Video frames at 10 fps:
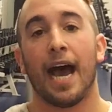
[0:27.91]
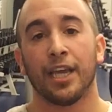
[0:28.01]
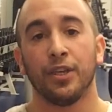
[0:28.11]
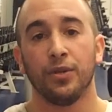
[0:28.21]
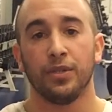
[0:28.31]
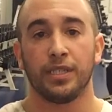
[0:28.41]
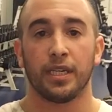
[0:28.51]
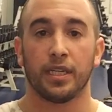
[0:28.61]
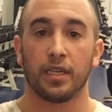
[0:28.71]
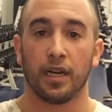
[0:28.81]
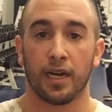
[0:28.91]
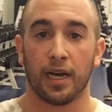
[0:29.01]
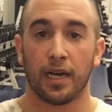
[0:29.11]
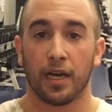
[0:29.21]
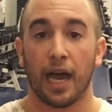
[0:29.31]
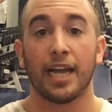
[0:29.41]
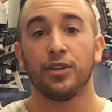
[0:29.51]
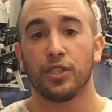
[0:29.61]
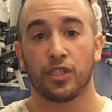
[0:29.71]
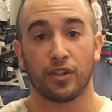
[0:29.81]
I
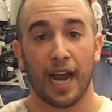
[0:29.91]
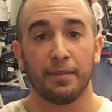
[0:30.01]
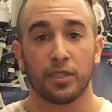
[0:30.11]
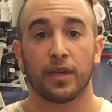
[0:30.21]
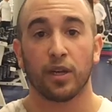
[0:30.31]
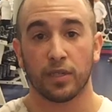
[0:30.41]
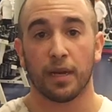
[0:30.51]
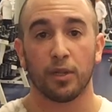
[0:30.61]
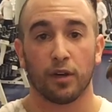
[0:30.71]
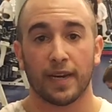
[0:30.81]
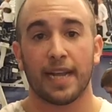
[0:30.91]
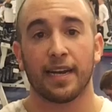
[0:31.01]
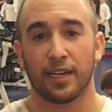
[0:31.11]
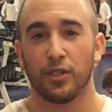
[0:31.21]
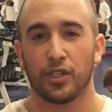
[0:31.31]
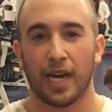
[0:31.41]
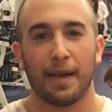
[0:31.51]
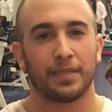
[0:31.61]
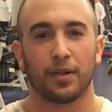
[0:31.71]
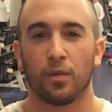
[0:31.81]
use straps, so I go double overhand and I use straps.